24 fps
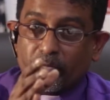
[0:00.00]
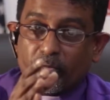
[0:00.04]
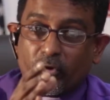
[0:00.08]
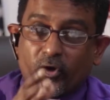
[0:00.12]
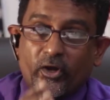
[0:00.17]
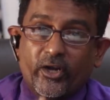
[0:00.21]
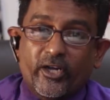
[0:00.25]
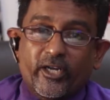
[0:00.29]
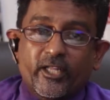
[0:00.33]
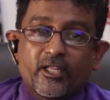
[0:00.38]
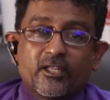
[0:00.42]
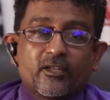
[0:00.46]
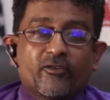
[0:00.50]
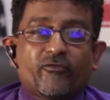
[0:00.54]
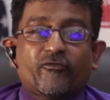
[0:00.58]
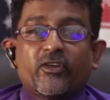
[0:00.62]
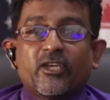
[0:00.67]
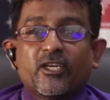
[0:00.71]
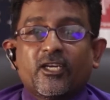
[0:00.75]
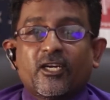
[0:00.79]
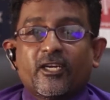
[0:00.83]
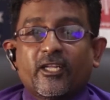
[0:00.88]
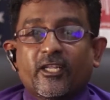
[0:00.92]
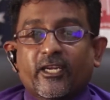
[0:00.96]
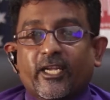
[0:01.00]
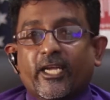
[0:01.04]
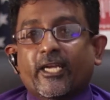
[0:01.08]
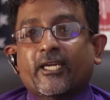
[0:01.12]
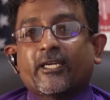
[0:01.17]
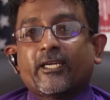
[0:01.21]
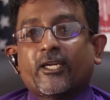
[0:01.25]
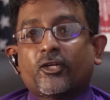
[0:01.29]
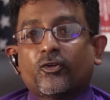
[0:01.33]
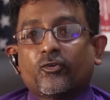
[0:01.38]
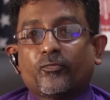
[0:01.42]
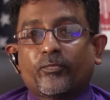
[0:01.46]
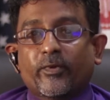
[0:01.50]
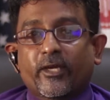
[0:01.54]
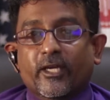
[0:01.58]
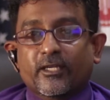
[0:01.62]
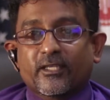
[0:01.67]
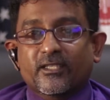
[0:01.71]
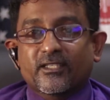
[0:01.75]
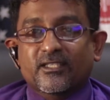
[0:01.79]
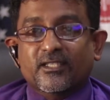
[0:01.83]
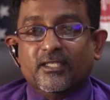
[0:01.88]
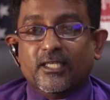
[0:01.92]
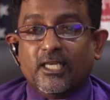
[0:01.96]
pointing the finger directly to
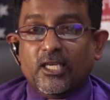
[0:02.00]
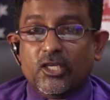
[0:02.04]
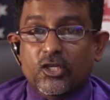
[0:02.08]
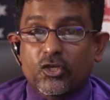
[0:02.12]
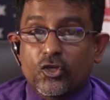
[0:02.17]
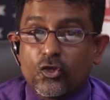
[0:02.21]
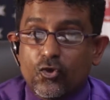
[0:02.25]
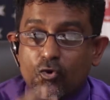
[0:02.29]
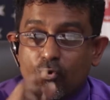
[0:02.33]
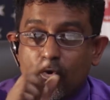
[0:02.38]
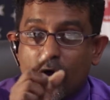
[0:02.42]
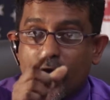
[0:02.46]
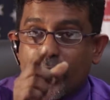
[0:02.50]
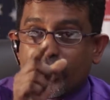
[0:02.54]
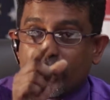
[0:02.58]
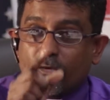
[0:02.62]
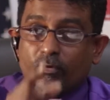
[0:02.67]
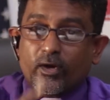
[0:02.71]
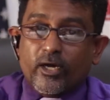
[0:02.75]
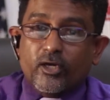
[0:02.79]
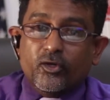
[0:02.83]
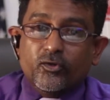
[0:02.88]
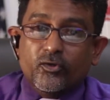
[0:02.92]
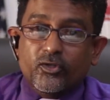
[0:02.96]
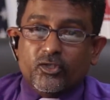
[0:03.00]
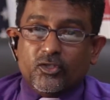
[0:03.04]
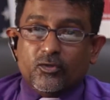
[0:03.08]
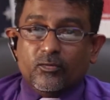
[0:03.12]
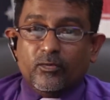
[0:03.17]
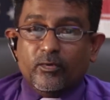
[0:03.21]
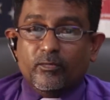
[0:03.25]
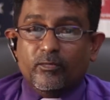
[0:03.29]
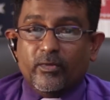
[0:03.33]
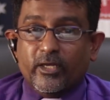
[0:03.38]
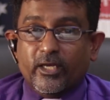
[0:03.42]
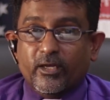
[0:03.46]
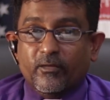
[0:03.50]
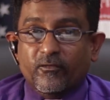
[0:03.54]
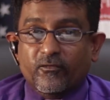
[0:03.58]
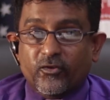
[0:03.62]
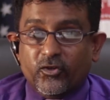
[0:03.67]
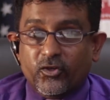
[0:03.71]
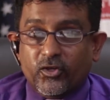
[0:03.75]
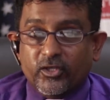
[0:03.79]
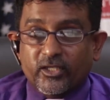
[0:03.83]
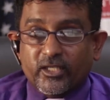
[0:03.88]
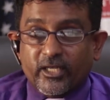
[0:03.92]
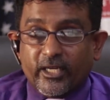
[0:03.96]
parents, saying you are the one who is to be blamed for
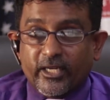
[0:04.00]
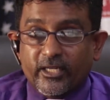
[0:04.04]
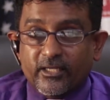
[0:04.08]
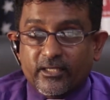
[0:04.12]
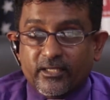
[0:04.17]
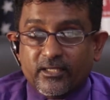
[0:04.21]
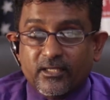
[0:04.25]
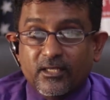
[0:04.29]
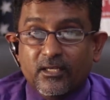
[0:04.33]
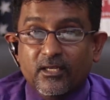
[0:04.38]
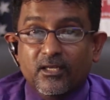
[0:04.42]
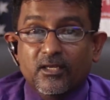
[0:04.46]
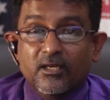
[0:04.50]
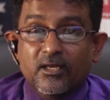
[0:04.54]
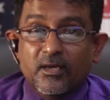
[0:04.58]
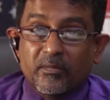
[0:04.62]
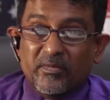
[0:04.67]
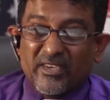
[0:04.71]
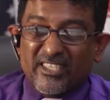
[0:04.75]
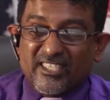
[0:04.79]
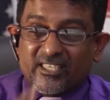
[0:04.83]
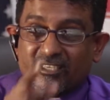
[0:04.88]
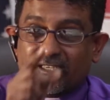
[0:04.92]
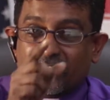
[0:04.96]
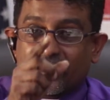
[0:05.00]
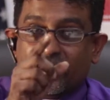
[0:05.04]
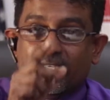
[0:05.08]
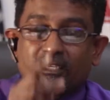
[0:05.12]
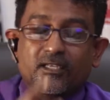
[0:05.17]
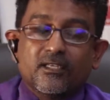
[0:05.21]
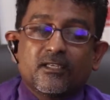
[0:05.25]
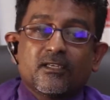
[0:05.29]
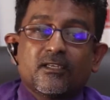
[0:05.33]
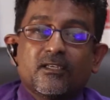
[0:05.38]
your child's misery,